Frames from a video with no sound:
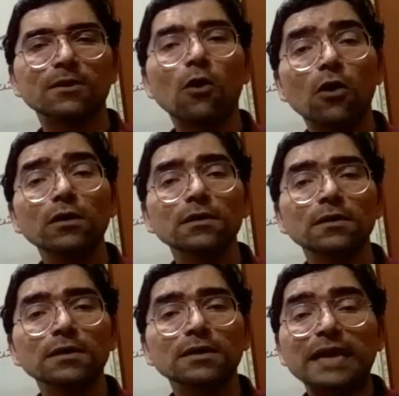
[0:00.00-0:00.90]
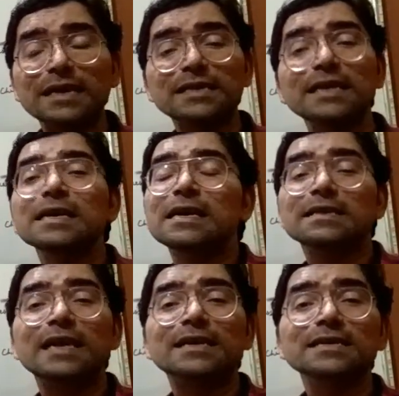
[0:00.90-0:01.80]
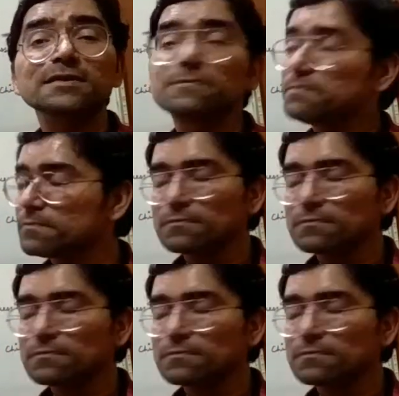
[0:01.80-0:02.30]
or anything that is